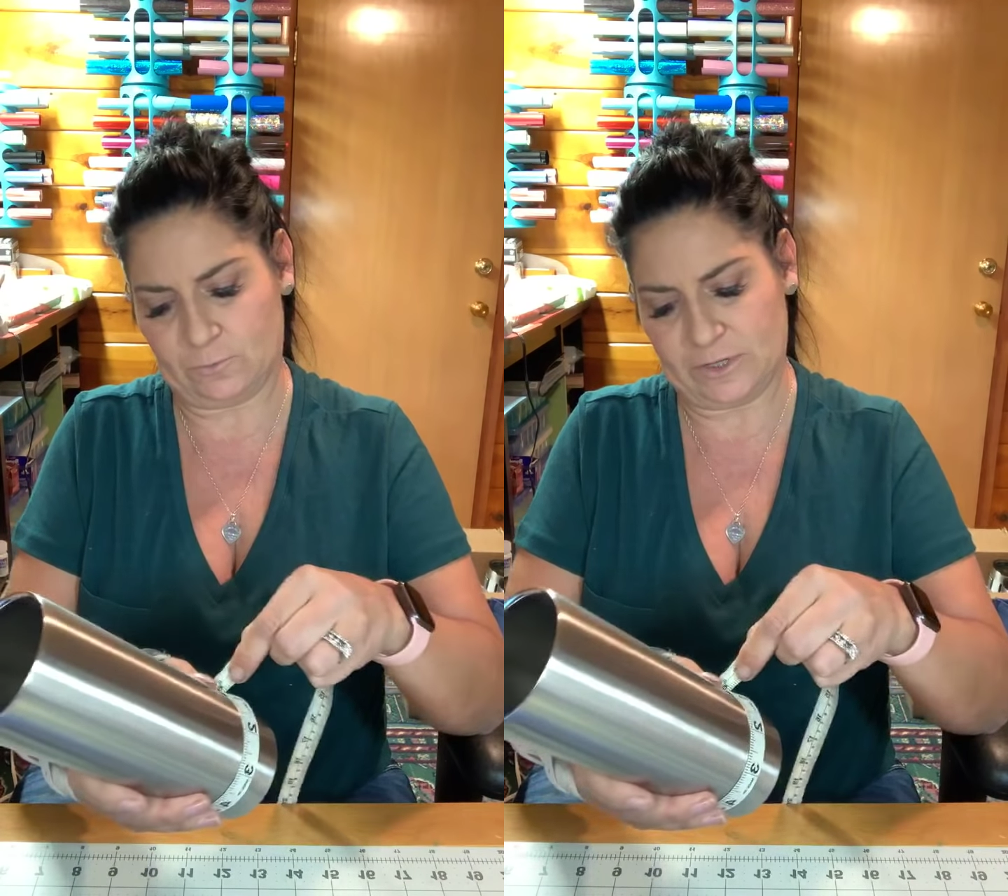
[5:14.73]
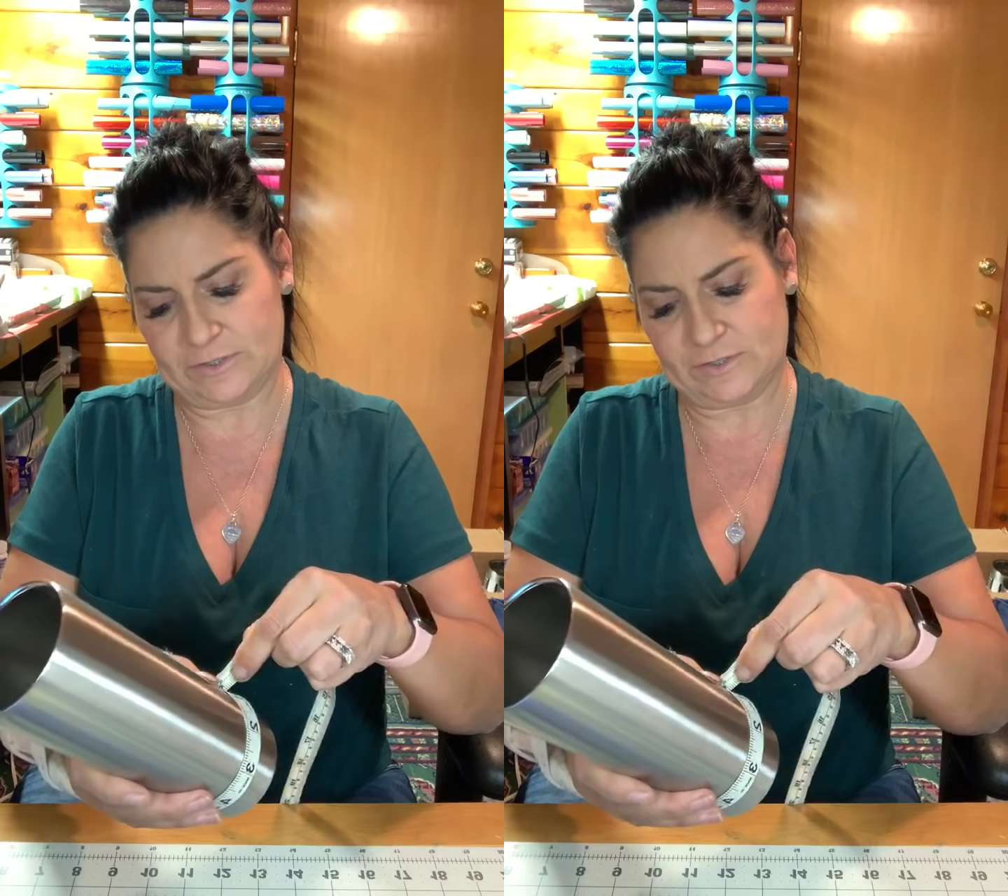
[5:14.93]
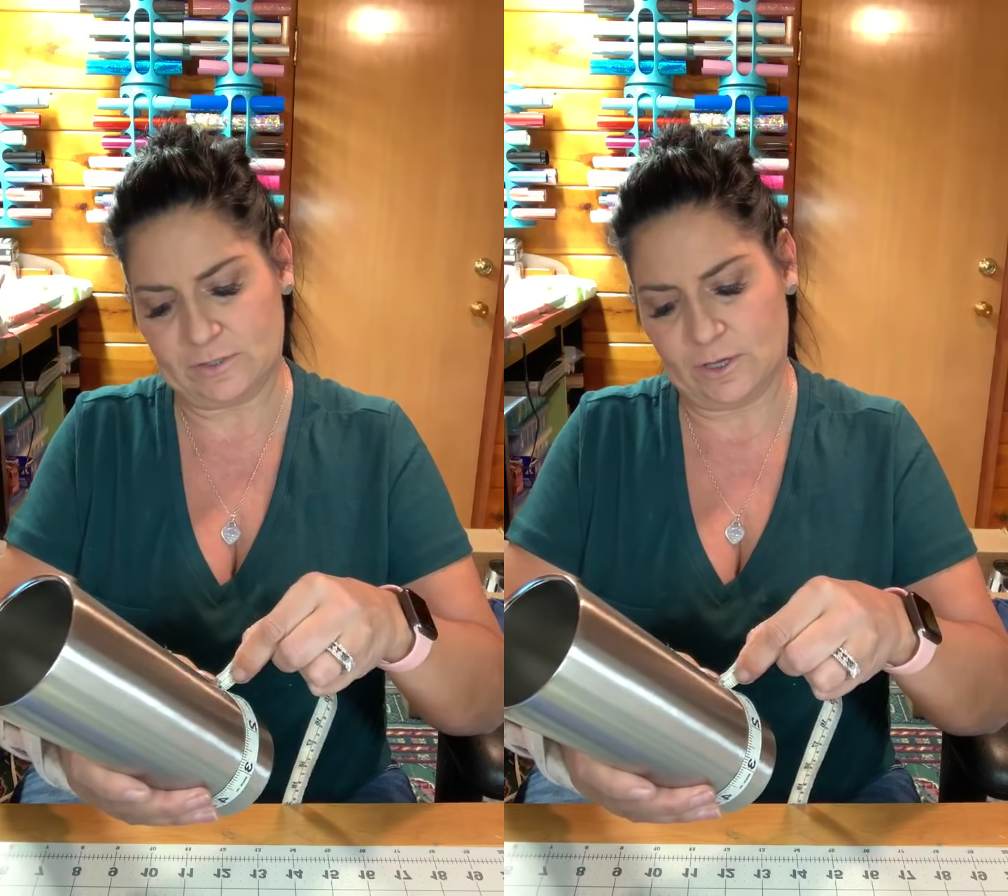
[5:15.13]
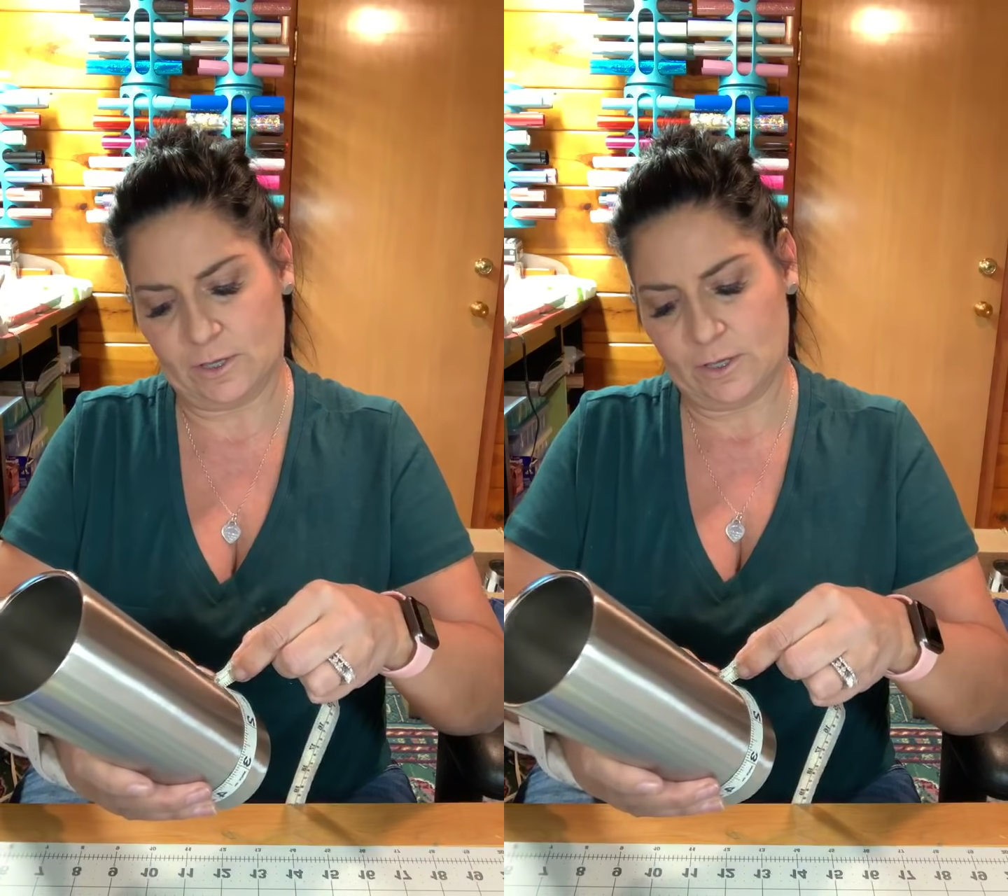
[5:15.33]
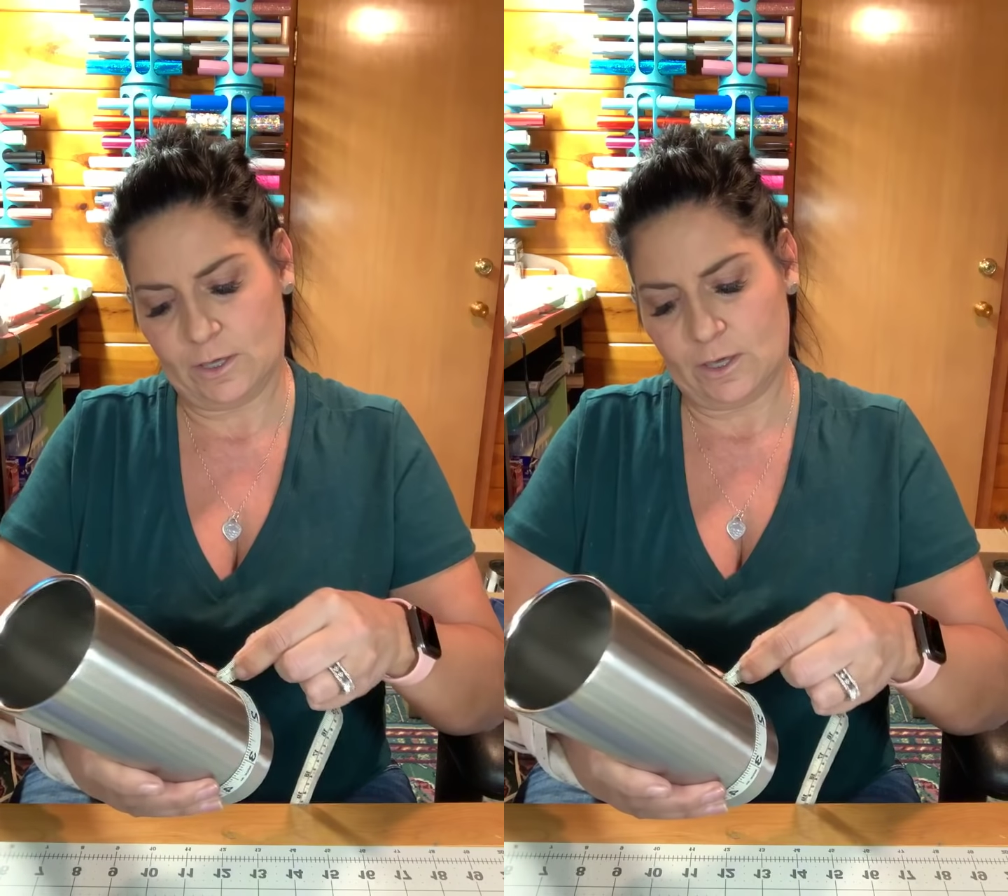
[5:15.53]
ones.
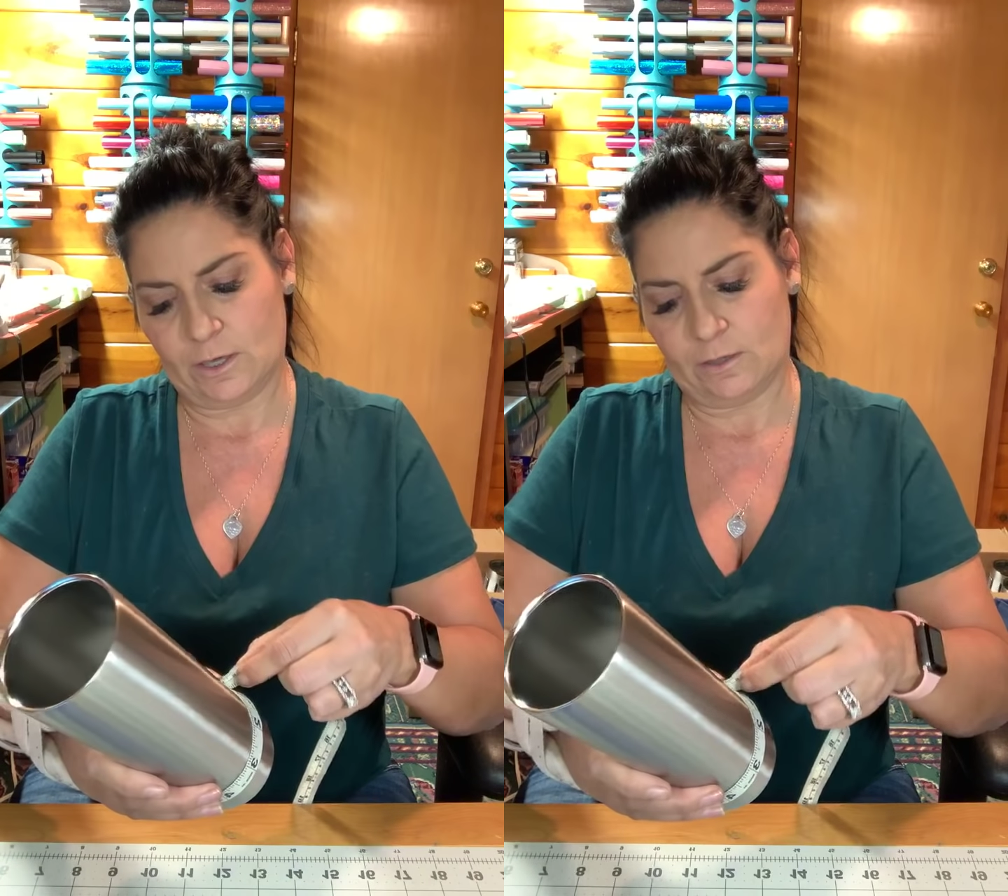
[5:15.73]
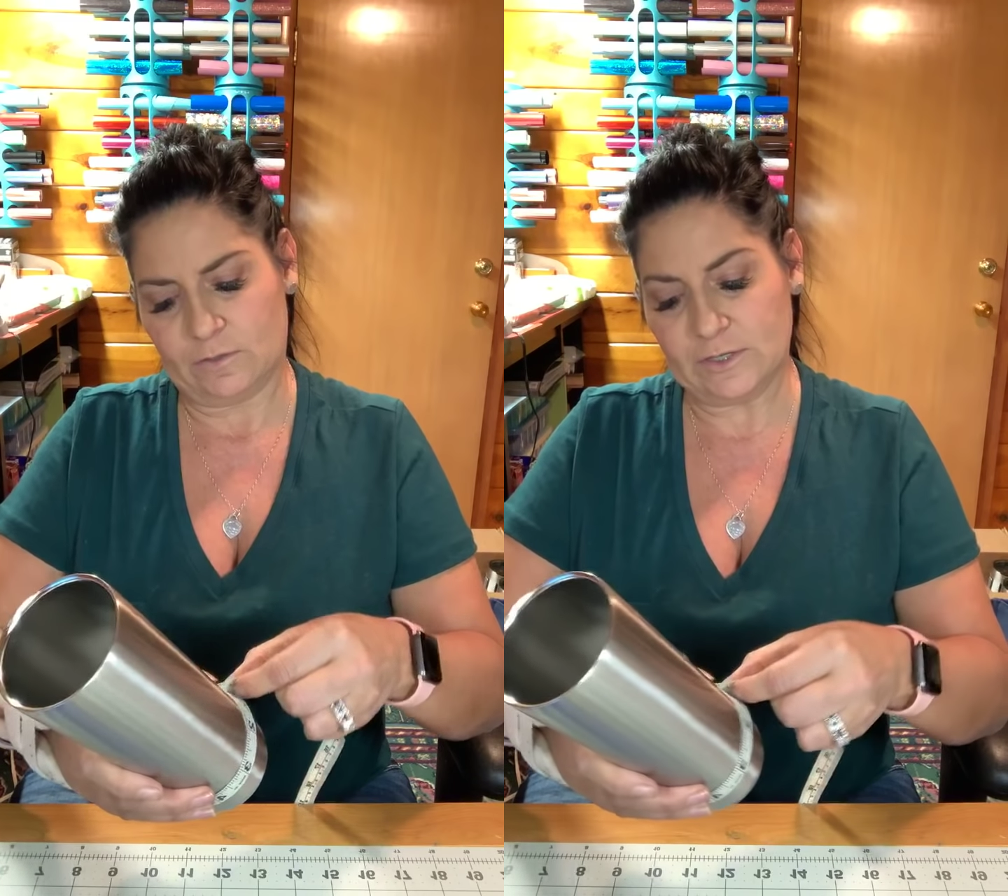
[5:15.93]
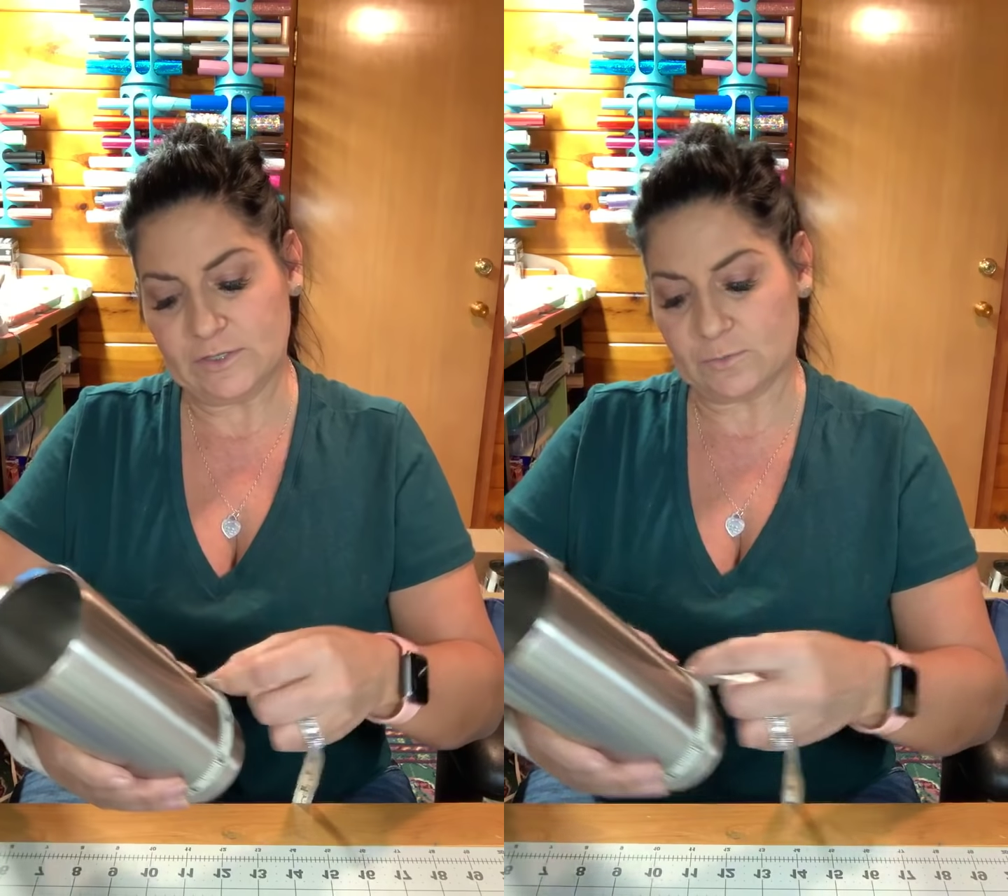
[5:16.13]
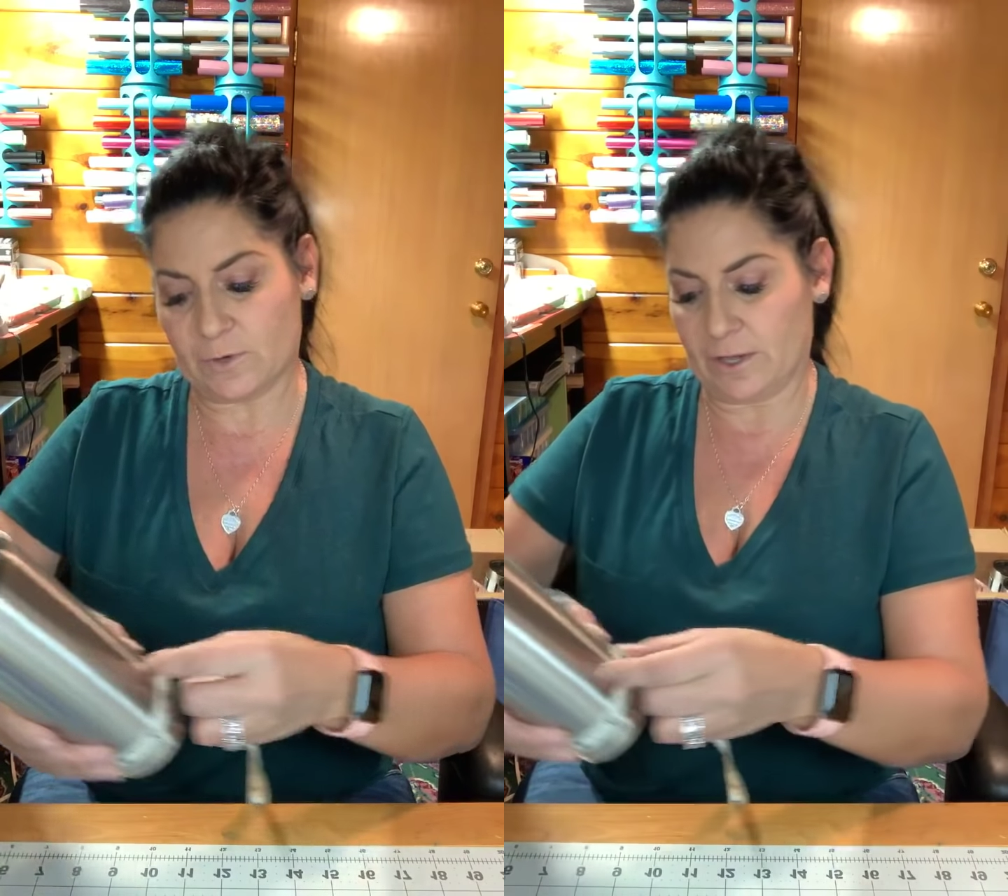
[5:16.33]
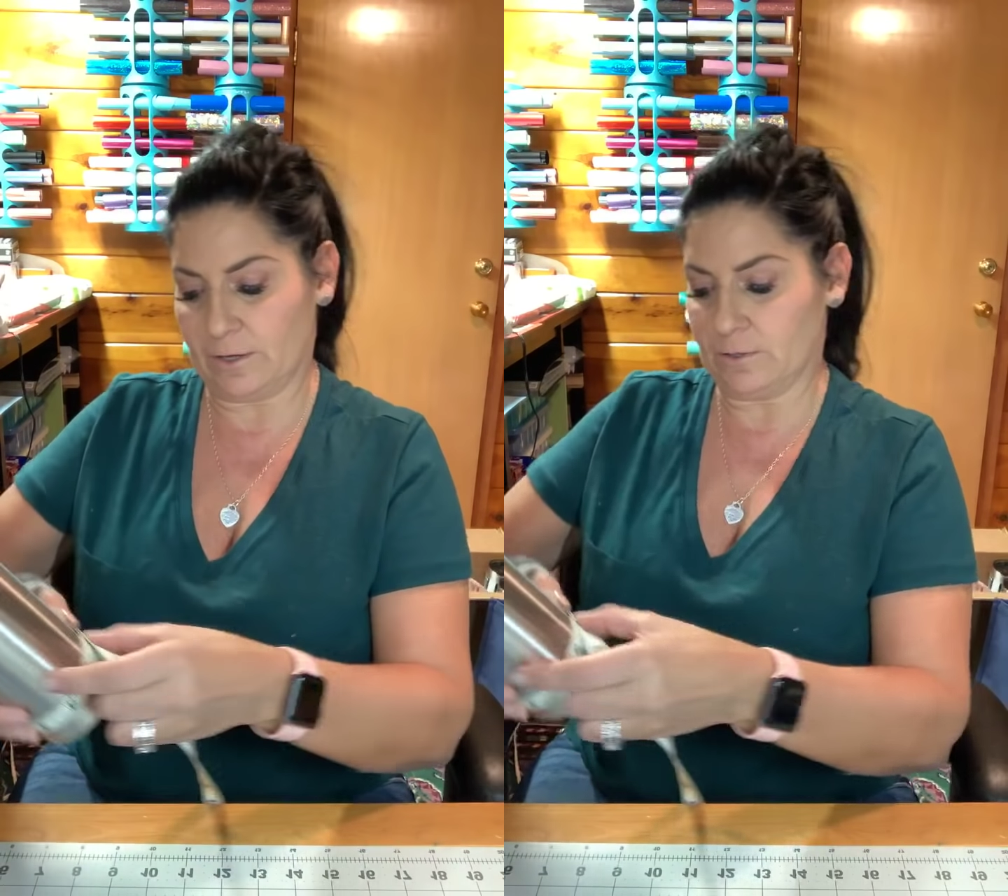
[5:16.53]
This
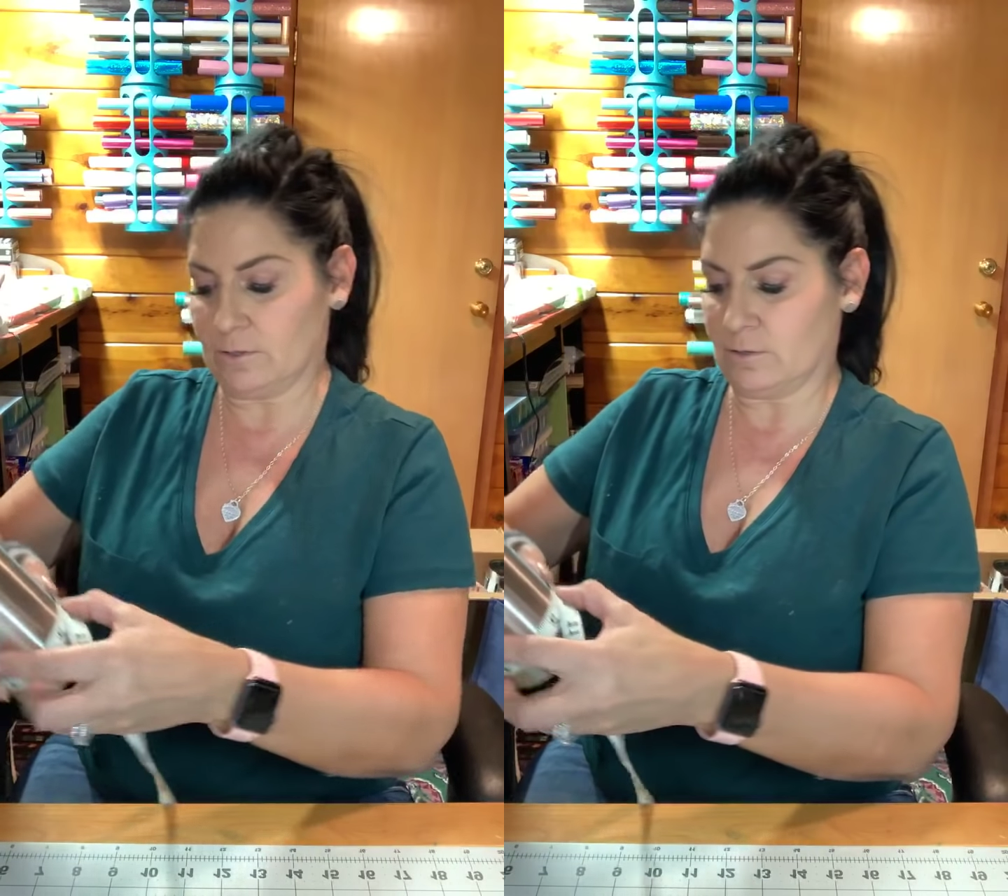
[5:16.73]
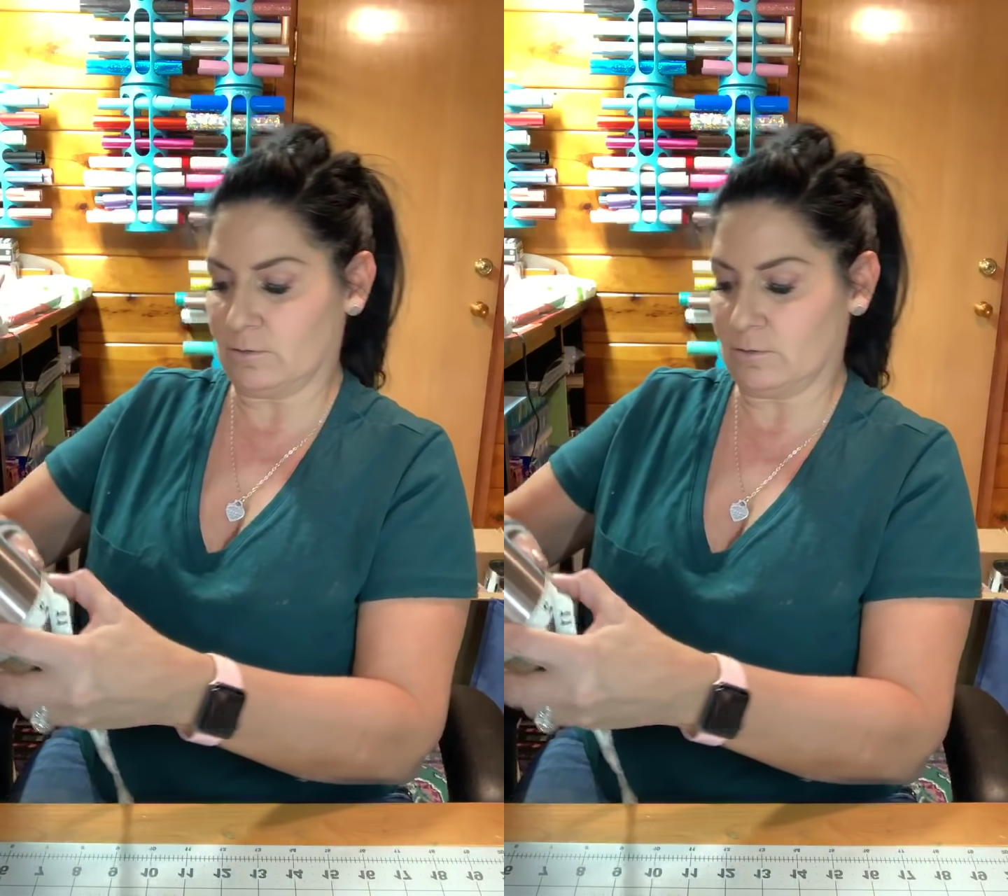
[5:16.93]
one